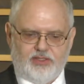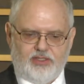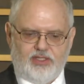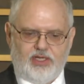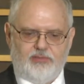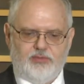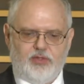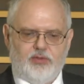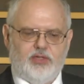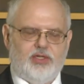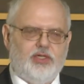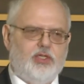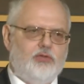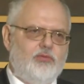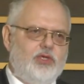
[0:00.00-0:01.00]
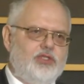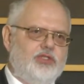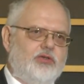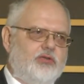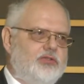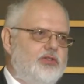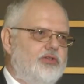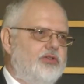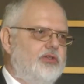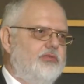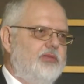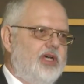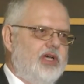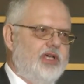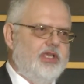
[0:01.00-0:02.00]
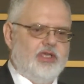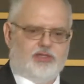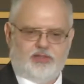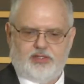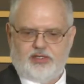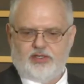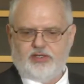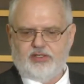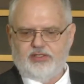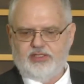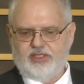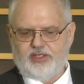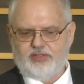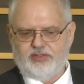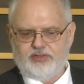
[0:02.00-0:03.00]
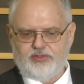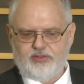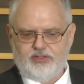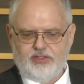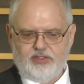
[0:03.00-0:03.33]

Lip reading: And I'm using the original term IS architecture